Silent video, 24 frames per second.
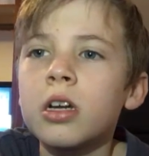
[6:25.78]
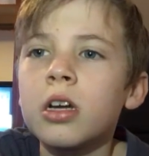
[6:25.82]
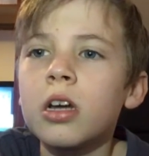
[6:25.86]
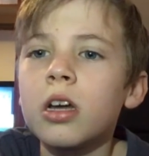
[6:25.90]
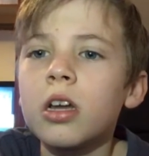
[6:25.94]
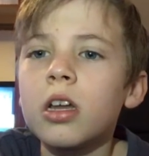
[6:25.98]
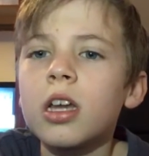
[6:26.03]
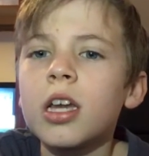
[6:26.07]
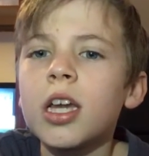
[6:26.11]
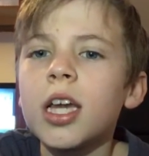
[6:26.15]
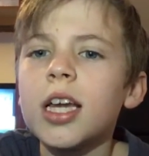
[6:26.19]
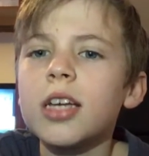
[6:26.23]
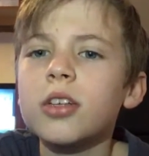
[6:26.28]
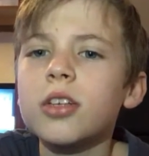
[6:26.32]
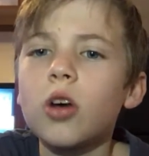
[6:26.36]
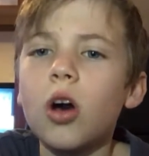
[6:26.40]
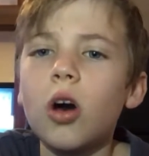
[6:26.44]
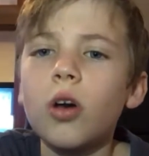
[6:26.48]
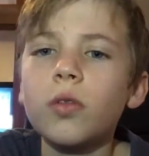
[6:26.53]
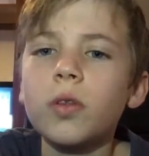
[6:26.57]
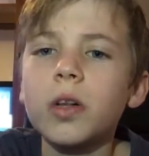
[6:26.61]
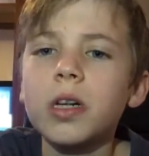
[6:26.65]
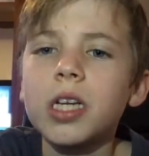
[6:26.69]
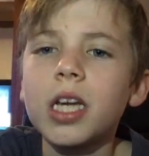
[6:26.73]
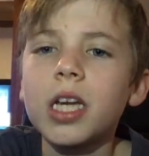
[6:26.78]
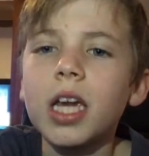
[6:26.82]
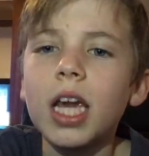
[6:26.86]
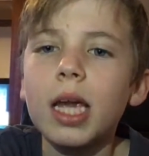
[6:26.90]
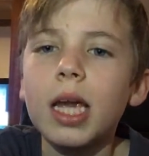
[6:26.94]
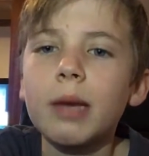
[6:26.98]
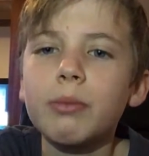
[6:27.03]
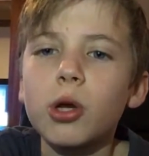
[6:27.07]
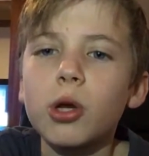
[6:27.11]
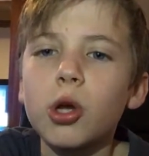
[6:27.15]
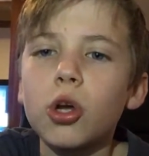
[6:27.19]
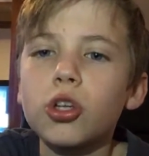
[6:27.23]
He's on the team
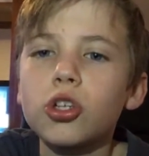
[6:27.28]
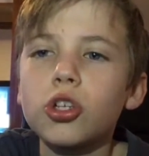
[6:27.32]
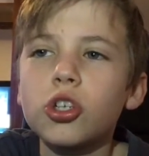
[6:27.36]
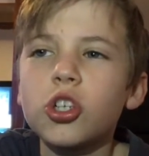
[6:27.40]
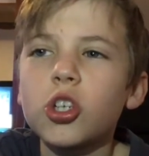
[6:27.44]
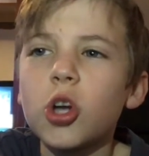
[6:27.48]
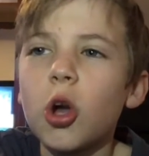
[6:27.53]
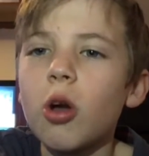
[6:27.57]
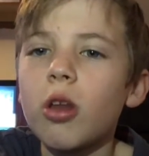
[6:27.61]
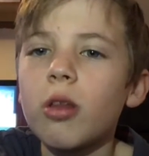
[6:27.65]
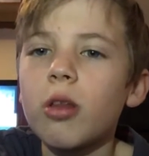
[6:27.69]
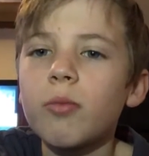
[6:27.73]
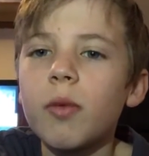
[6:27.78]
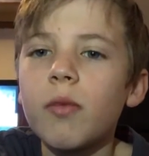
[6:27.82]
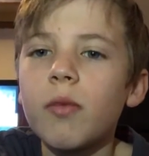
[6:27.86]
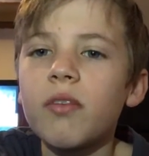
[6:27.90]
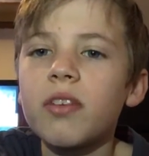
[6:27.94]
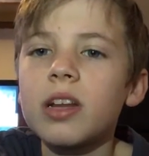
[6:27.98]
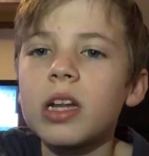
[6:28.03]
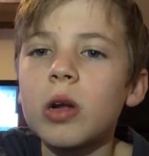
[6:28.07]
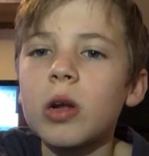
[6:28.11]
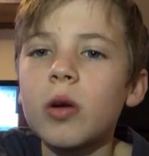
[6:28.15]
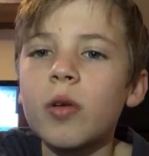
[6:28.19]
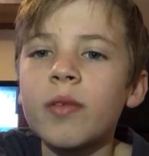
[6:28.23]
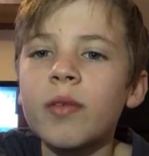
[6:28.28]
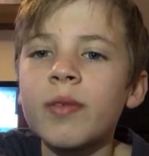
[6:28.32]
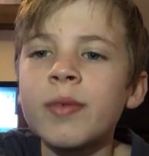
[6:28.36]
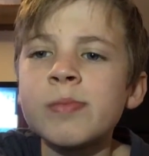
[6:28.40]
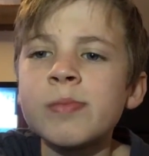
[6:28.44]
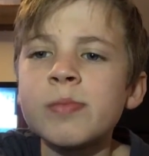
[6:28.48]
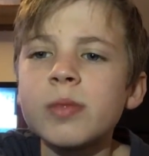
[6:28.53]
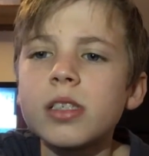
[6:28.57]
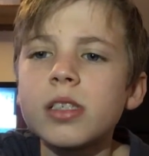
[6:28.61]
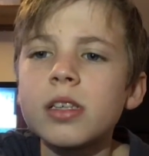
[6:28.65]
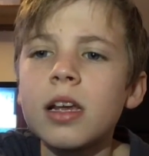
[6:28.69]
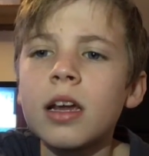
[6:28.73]
because you showed him a video of him
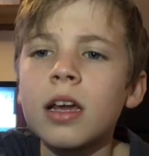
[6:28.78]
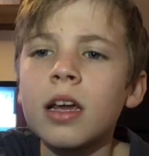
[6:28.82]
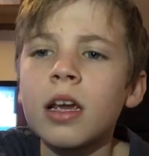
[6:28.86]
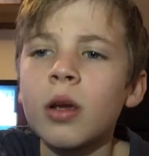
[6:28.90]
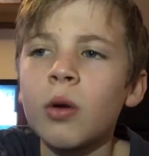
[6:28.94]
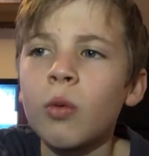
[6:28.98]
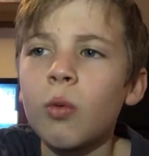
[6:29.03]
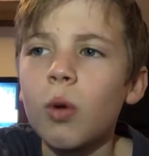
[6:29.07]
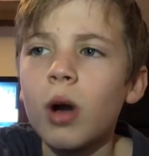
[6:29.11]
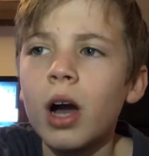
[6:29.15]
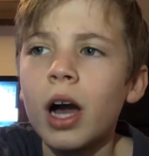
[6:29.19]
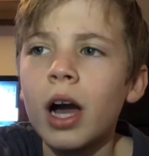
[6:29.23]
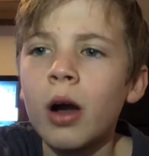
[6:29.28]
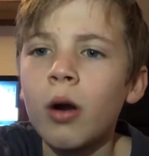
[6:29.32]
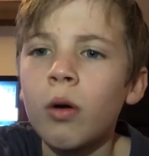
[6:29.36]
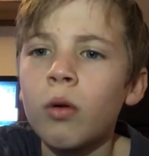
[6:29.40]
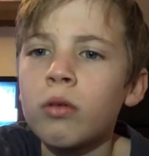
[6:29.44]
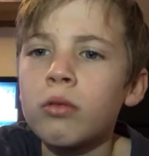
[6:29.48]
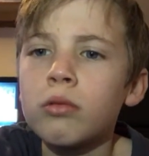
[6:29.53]
singing. Wow.